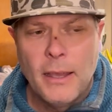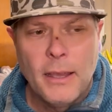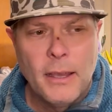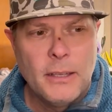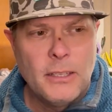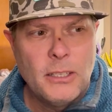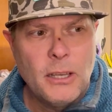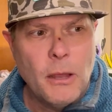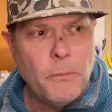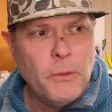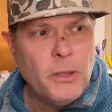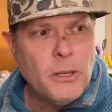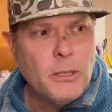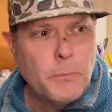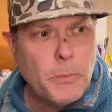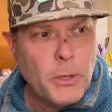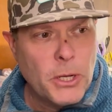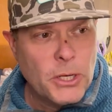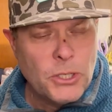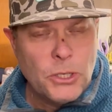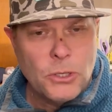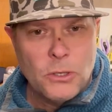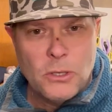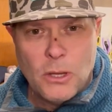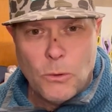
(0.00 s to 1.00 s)
some of these
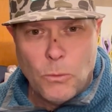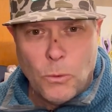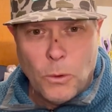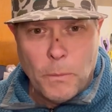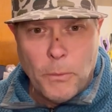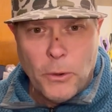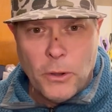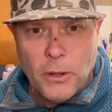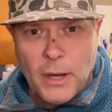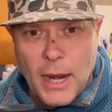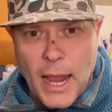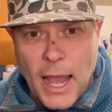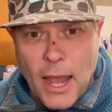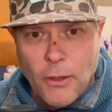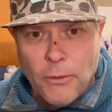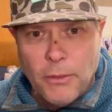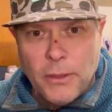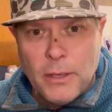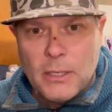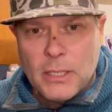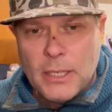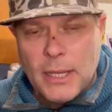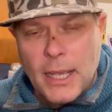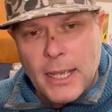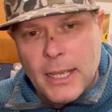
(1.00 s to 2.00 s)
pictures that we're putting out
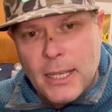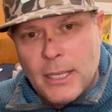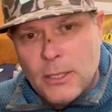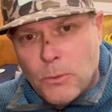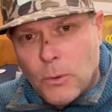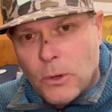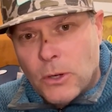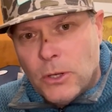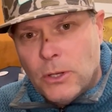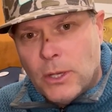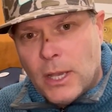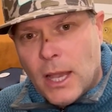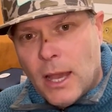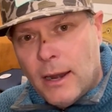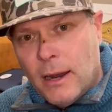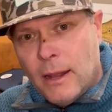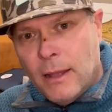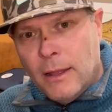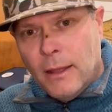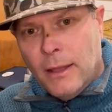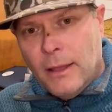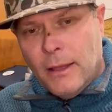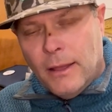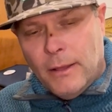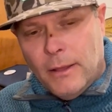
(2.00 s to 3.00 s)
these days, where you kind of
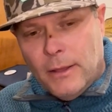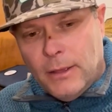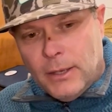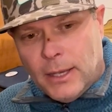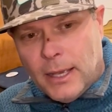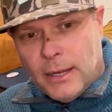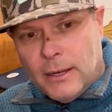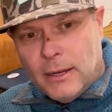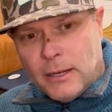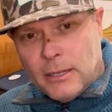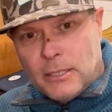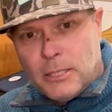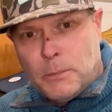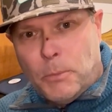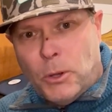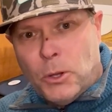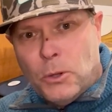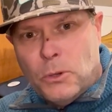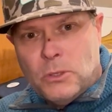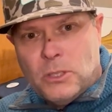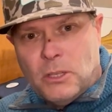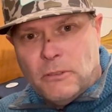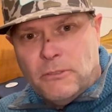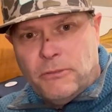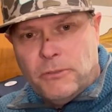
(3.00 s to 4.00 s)
can
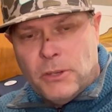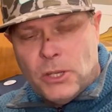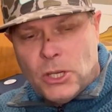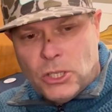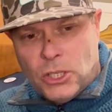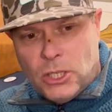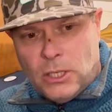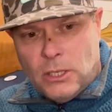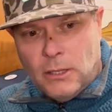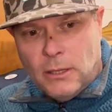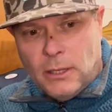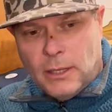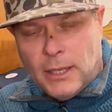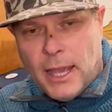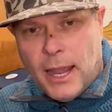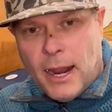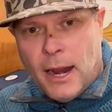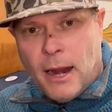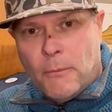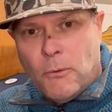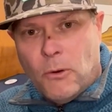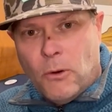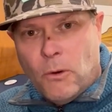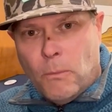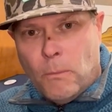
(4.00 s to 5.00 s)
expose the fish to the
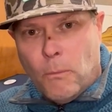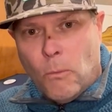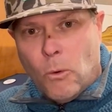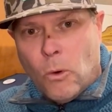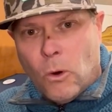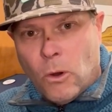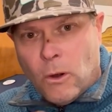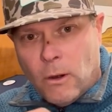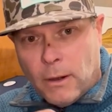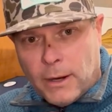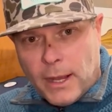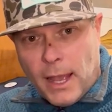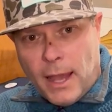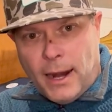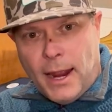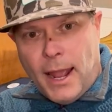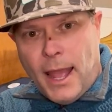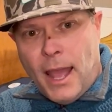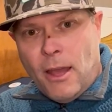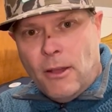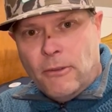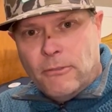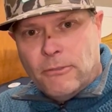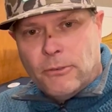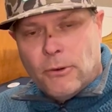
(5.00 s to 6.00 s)
camera more, kind of
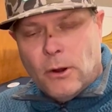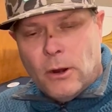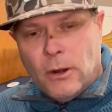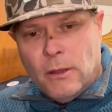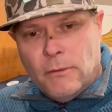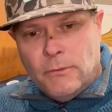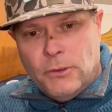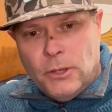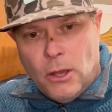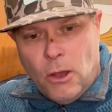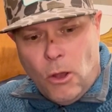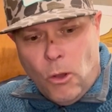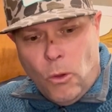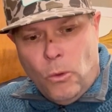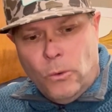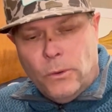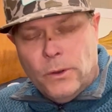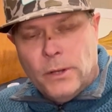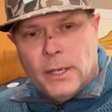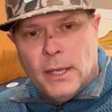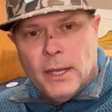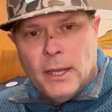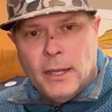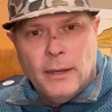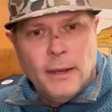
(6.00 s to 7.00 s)
out in front of you
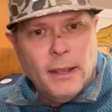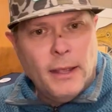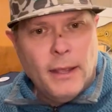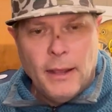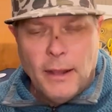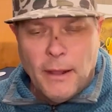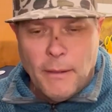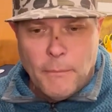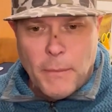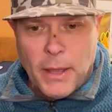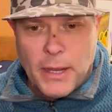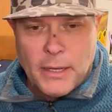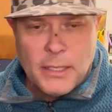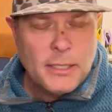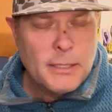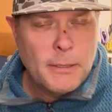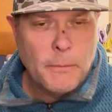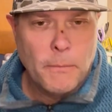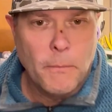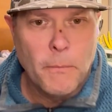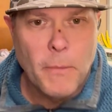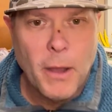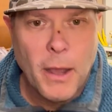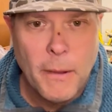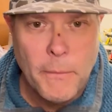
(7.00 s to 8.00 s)
holding it, makes
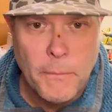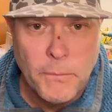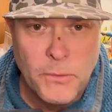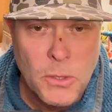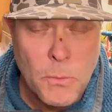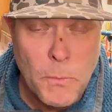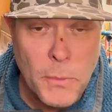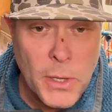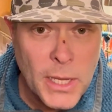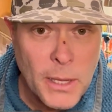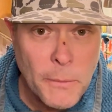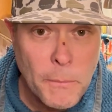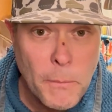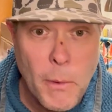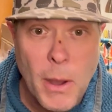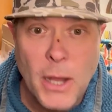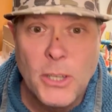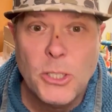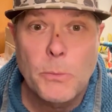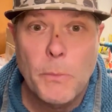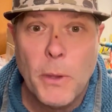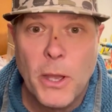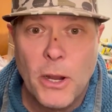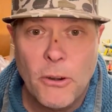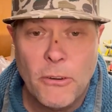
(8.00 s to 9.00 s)
to me a
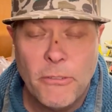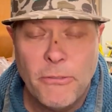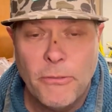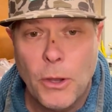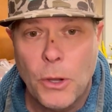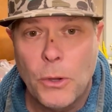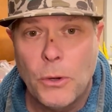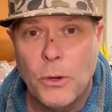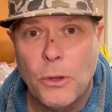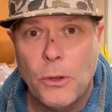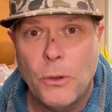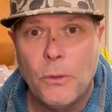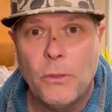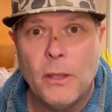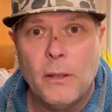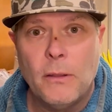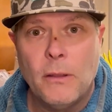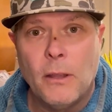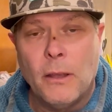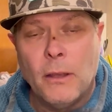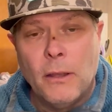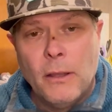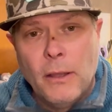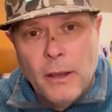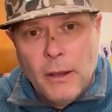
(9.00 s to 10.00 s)
much better photo than
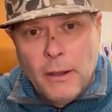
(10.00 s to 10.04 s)
the